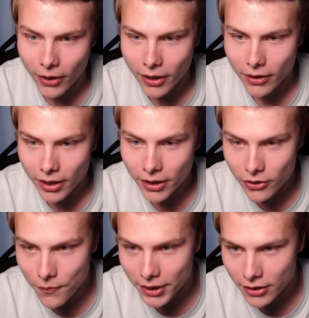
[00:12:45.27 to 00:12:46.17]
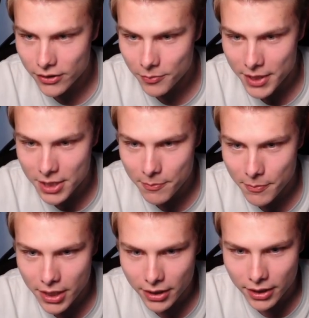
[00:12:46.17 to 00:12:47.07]
And look over here, there's a
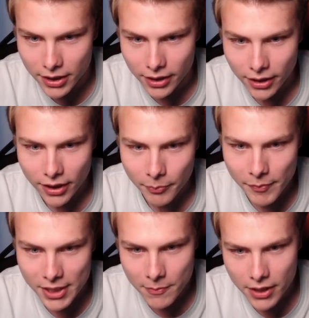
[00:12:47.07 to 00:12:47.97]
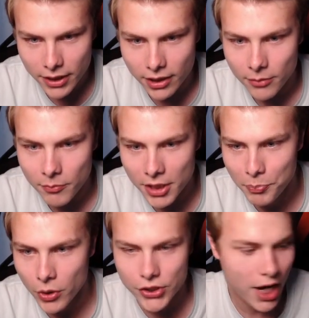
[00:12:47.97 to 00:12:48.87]
mini monkey, mini
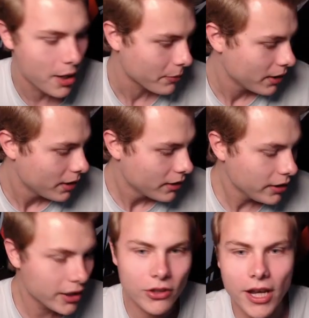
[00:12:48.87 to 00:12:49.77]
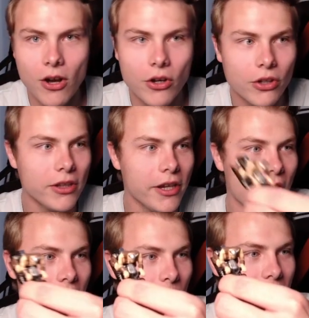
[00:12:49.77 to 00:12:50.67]
pork chop. Like, look how good they
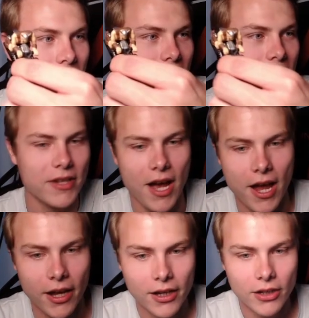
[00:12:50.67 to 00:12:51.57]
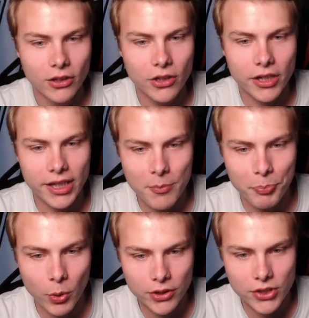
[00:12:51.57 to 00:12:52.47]
are compared to this guy. Look at that
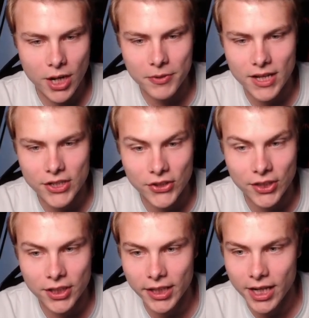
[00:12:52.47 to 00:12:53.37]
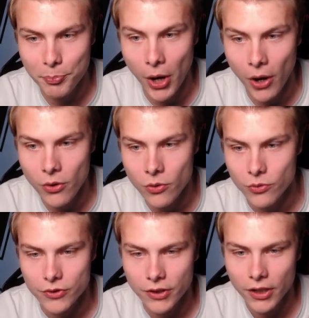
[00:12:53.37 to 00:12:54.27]
pork chop. He's actually in like a
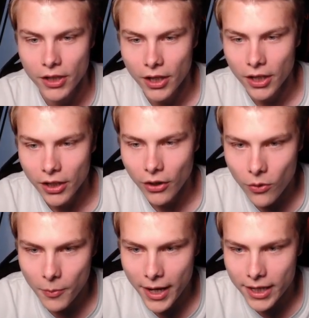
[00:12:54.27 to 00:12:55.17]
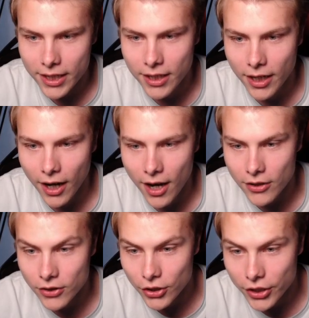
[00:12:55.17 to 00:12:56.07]
pose. Oh my
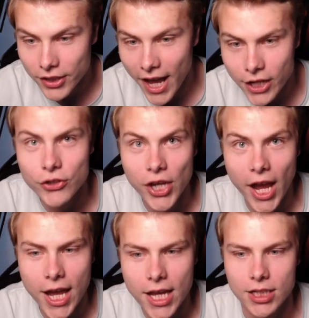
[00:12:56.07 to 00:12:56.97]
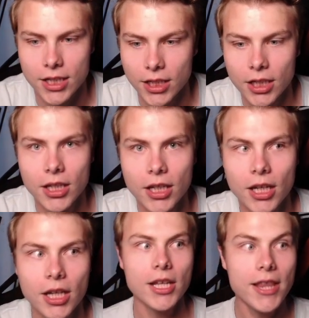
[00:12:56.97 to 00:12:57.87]
gosh, look at the anchor chain.
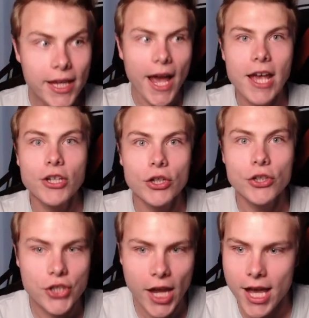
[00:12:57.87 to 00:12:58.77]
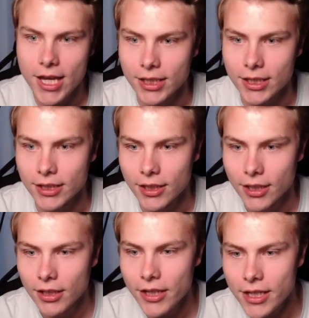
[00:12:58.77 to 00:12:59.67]
The anchor chain.
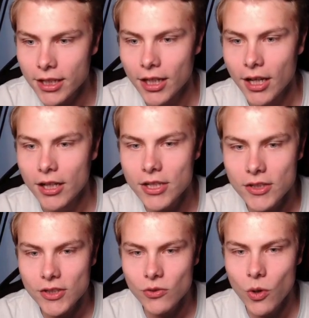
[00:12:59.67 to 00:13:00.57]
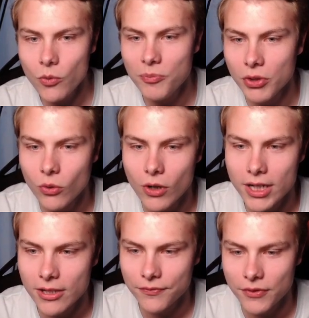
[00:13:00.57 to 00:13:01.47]
Like, this what we've been
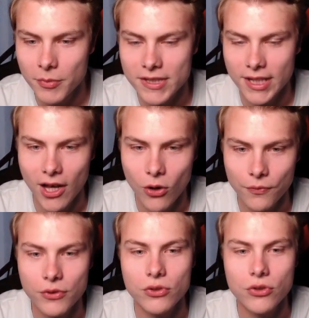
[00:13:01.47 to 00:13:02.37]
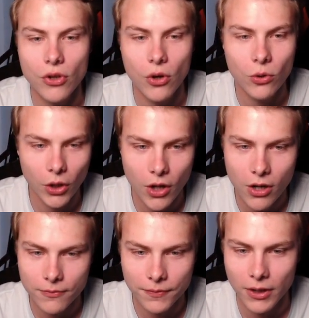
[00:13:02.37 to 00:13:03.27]
wanting from Mattel for so
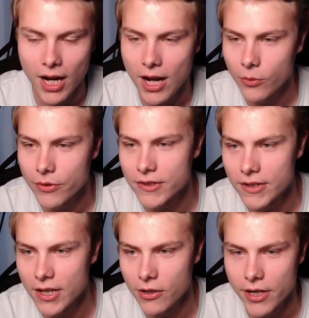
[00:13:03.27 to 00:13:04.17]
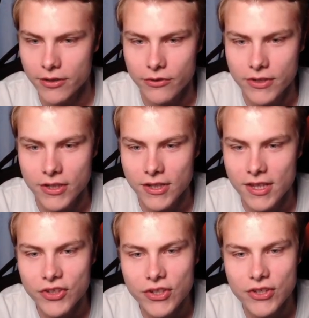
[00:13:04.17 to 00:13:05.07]
long for our Hot Wheels Acceleracers.
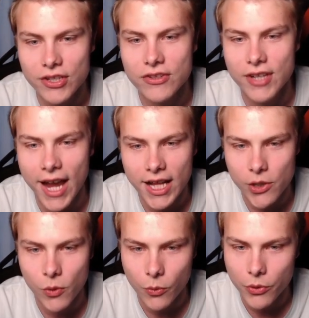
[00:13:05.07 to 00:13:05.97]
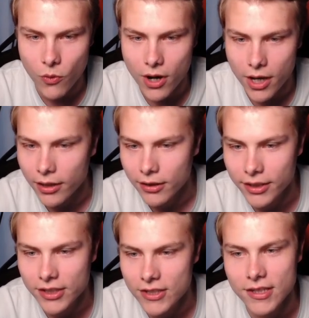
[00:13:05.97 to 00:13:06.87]
This is exactly what we want.
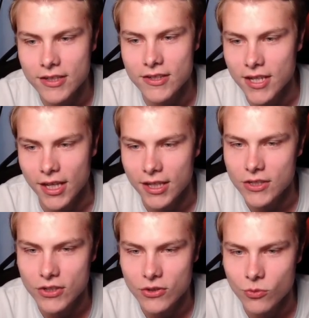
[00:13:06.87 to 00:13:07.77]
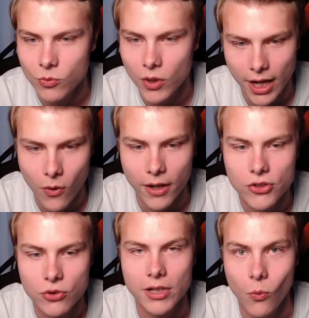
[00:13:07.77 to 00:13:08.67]
Like, this is it. This is what I want. This
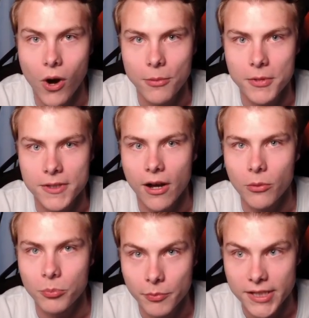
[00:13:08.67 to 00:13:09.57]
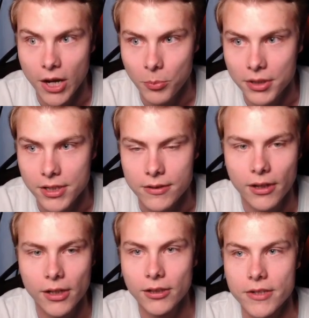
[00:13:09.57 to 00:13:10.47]
is what I want. Mattel, please.
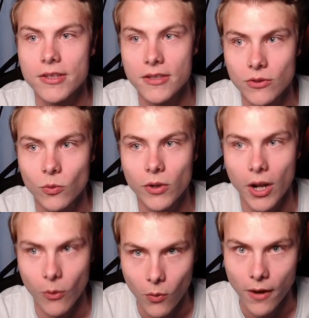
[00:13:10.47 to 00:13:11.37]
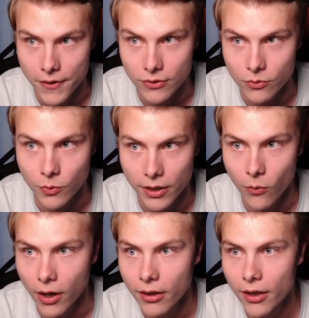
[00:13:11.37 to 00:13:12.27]
Listen, this is what I want. This is what I
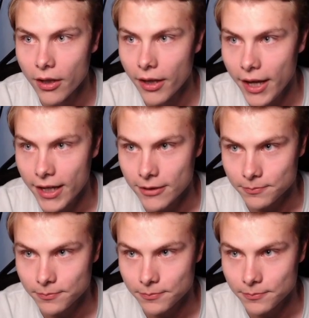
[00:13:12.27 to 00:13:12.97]
want. And